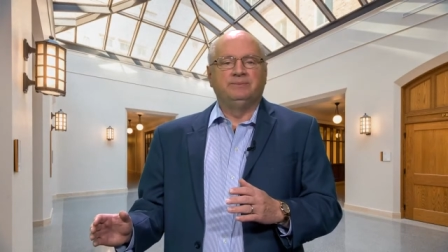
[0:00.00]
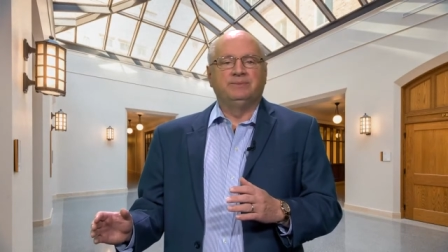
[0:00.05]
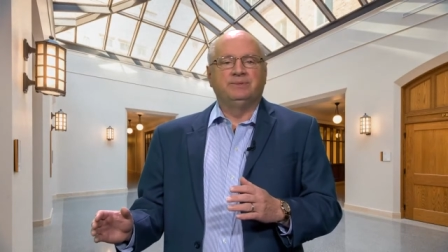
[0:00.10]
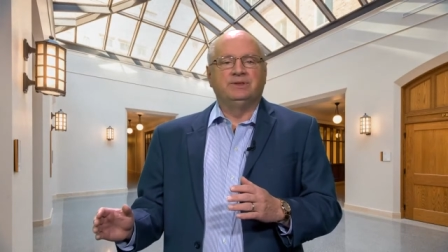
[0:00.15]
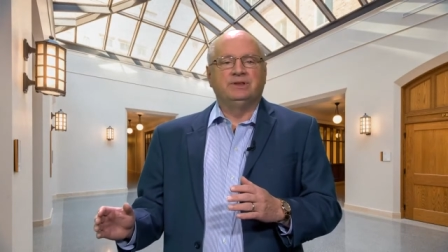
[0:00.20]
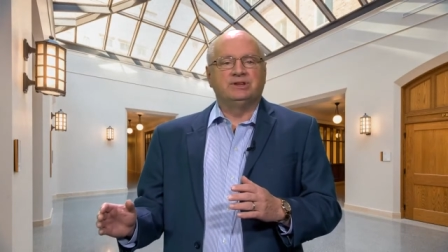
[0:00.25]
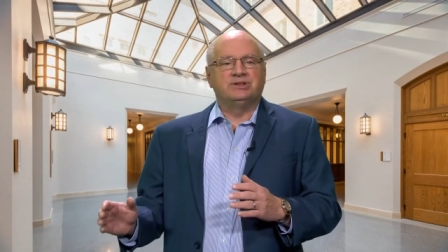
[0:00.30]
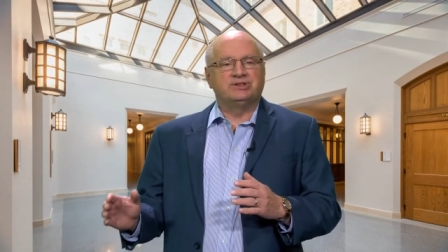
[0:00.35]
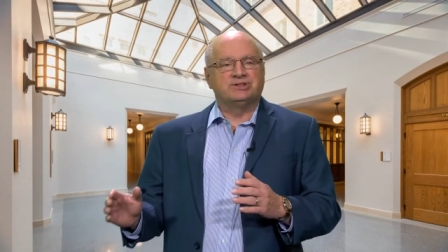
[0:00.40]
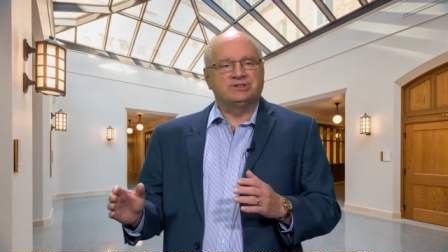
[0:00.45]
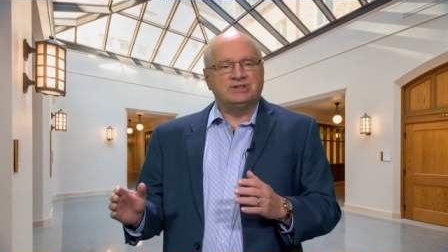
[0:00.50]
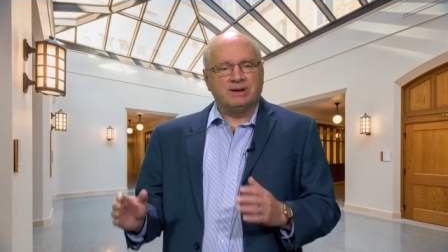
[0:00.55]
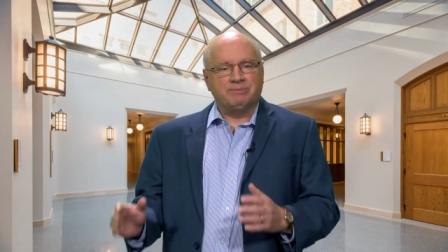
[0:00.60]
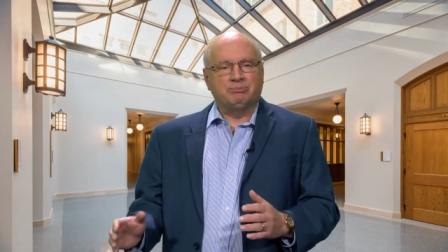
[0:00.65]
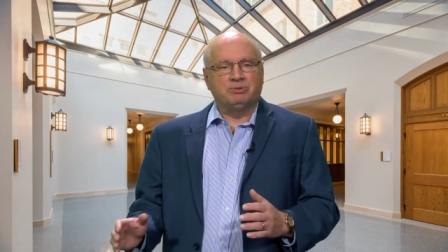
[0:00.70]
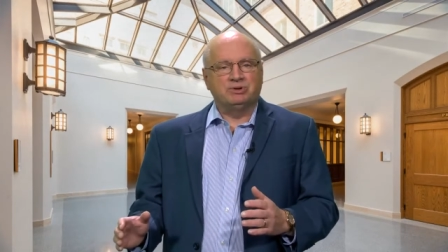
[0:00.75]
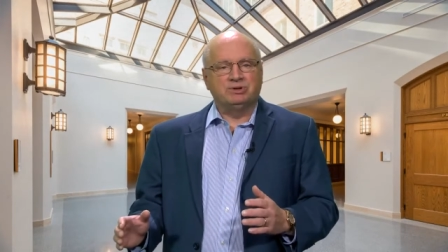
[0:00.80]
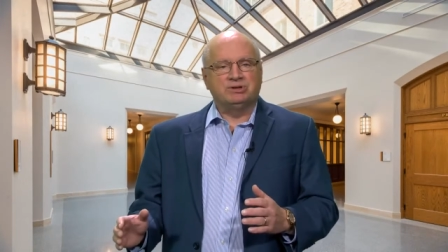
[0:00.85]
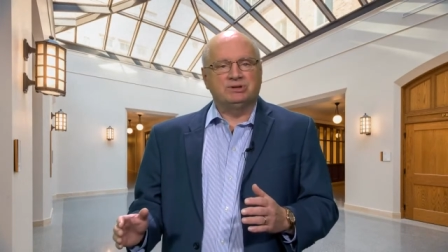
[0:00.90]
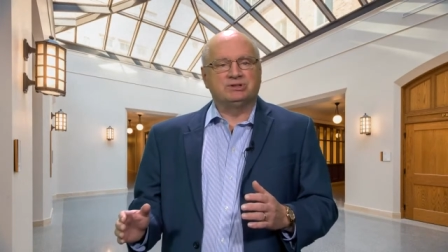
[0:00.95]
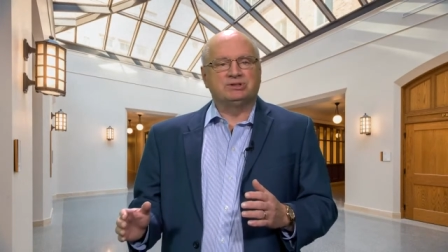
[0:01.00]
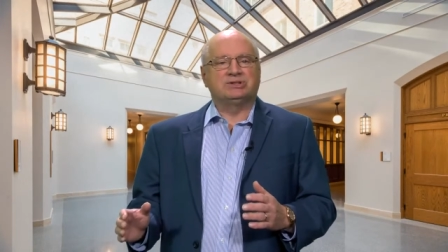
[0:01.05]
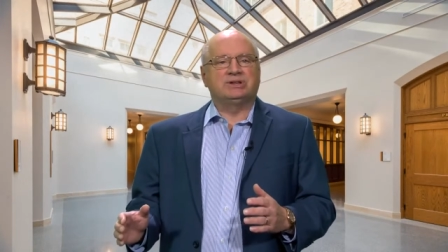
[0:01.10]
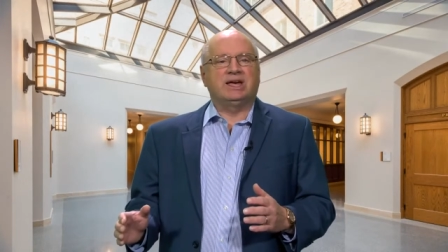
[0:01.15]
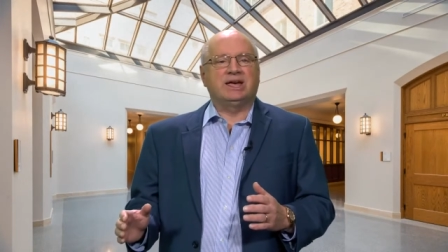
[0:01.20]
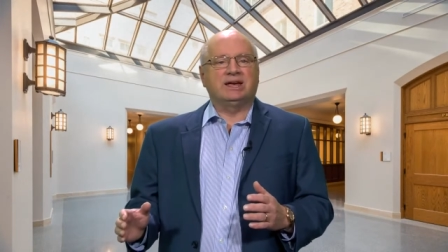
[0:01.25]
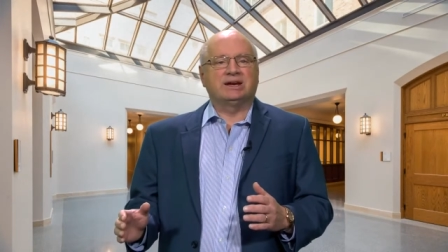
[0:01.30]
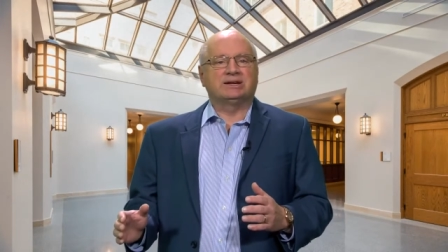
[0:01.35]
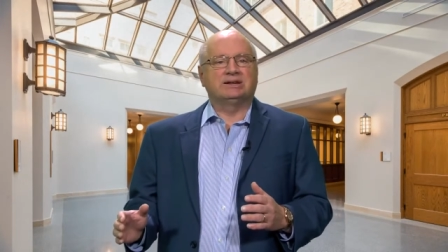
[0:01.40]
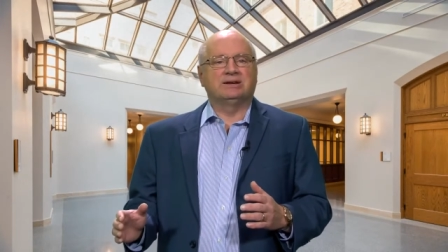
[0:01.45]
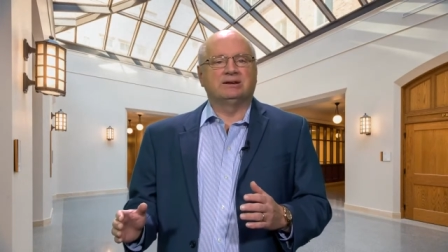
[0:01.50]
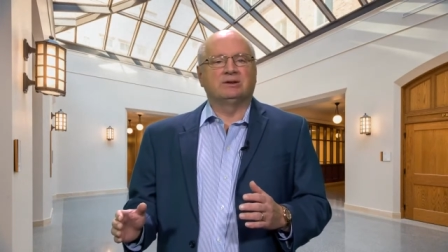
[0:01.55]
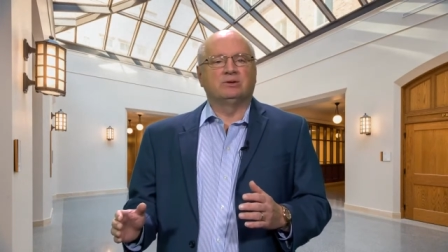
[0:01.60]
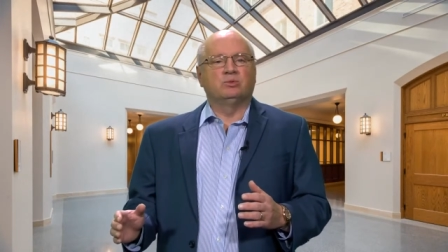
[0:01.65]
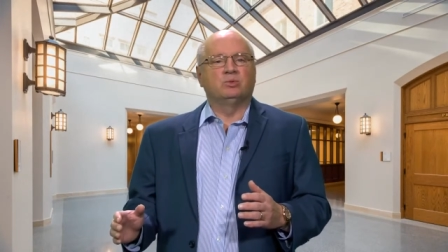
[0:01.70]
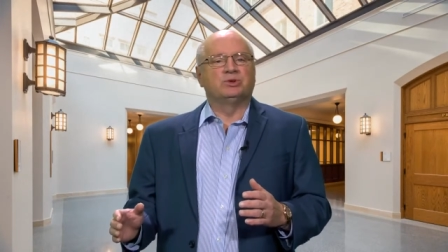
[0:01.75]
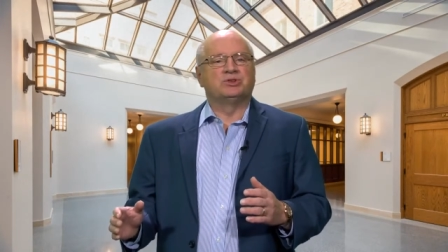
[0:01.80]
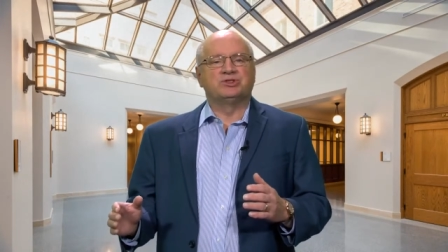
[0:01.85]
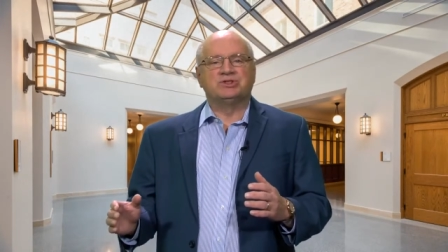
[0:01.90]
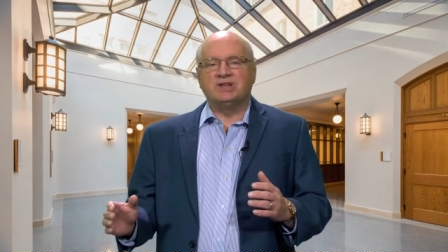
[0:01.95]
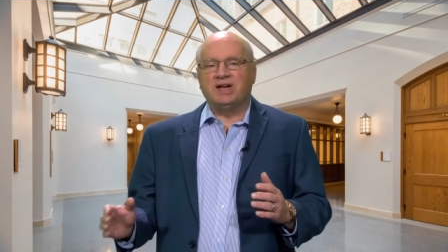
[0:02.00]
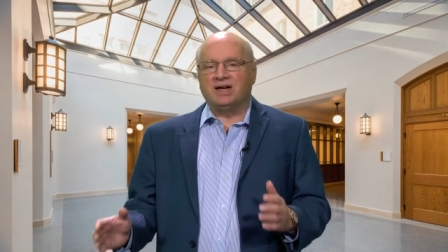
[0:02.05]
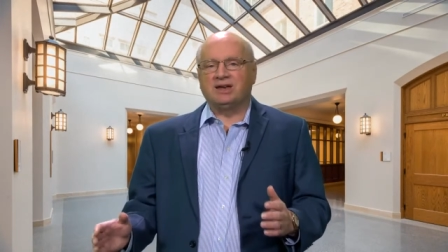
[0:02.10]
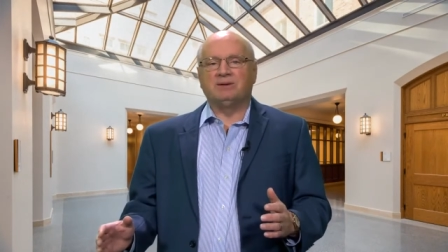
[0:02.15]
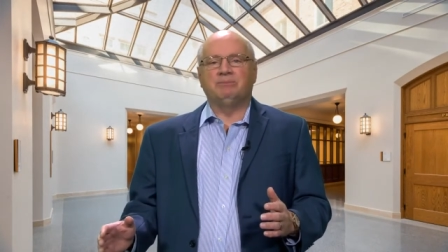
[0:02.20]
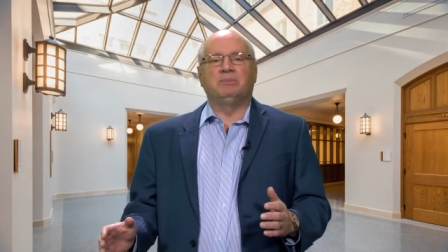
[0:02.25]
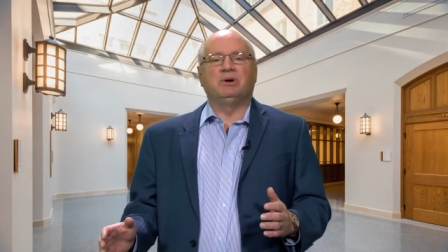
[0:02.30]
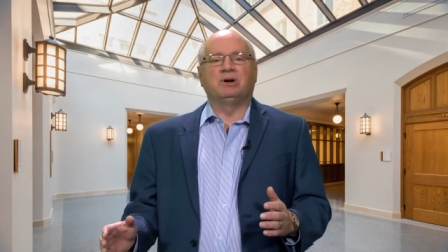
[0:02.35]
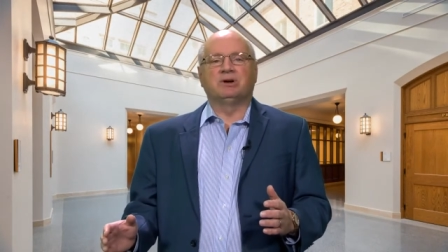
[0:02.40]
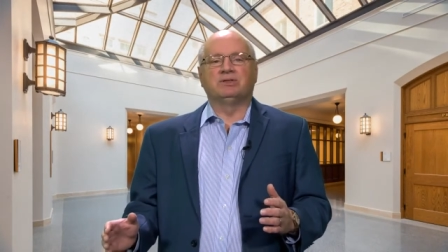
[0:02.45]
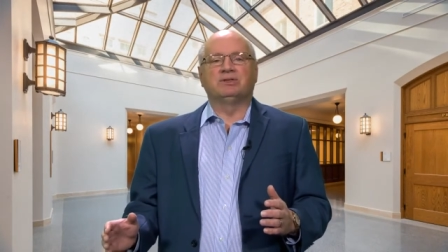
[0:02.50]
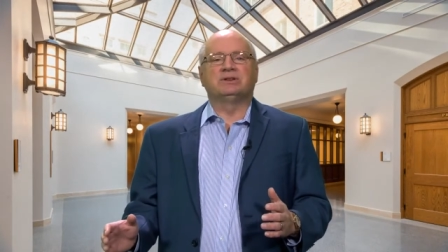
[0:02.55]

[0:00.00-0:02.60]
this separatist tactic was not among